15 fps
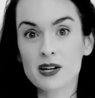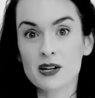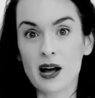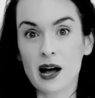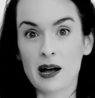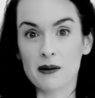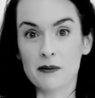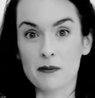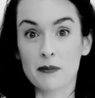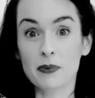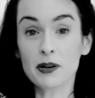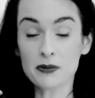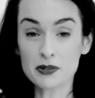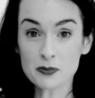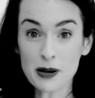
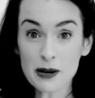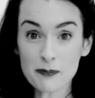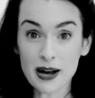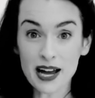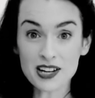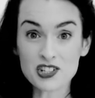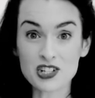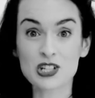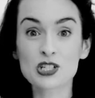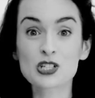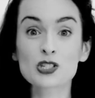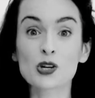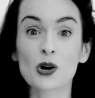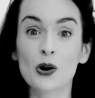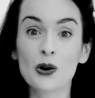but it was my passion,
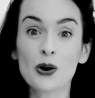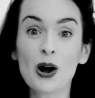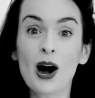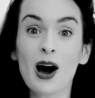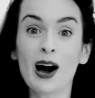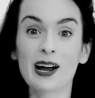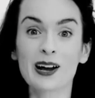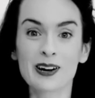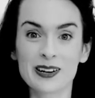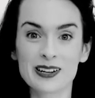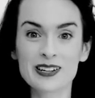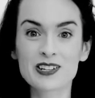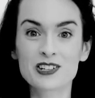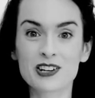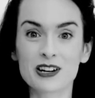so I got
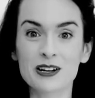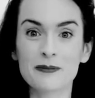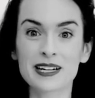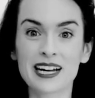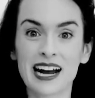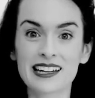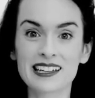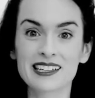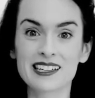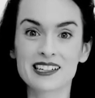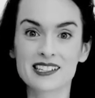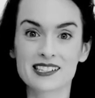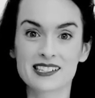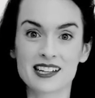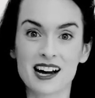a job at Allen
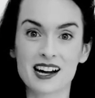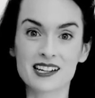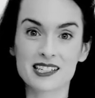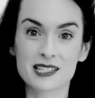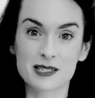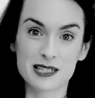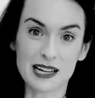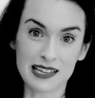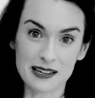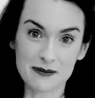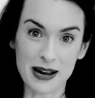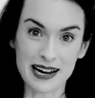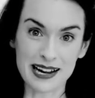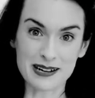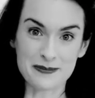& Stark's selling
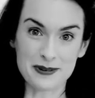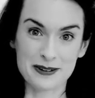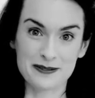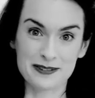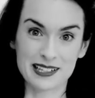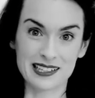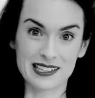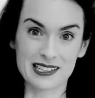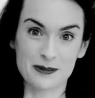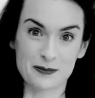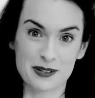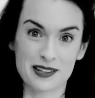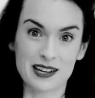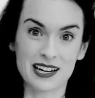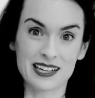makeup over the
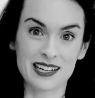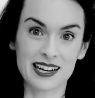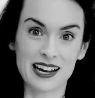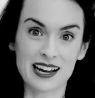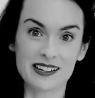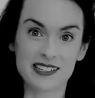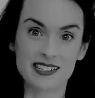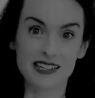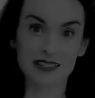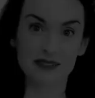Elizabeth Arden counter.